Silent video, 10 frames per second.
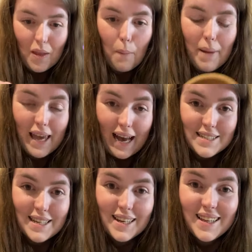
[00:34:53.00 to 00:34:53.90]
But
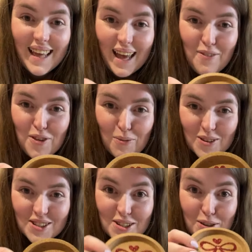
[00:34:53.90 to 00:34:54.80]
yes, if you
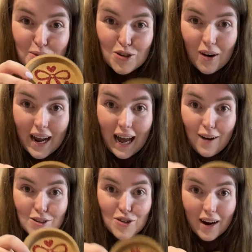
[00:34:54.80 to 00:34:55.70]
want to try it
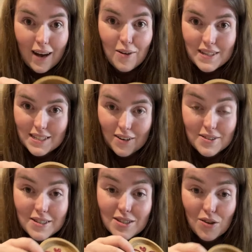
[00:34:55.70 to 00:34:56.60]
out on these
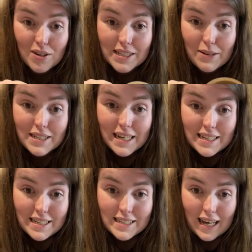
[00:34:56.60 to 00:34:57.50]
coasters, because honestly, it was
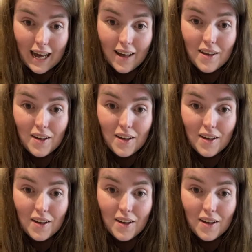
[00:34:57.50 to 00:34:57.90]
easy as that.